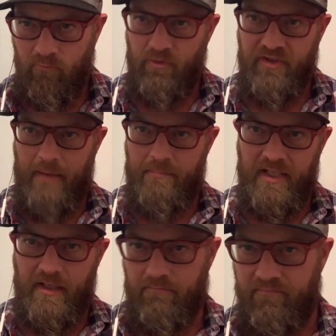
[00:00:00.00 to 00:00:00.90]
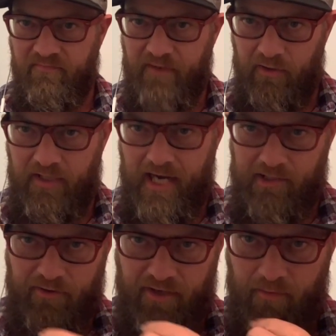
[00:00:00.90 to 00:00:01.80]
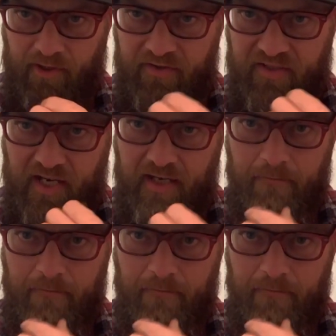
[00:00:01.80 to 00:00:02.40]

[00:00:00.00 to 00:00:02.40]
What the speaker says: Would that be a fairly accurate number, you'd say?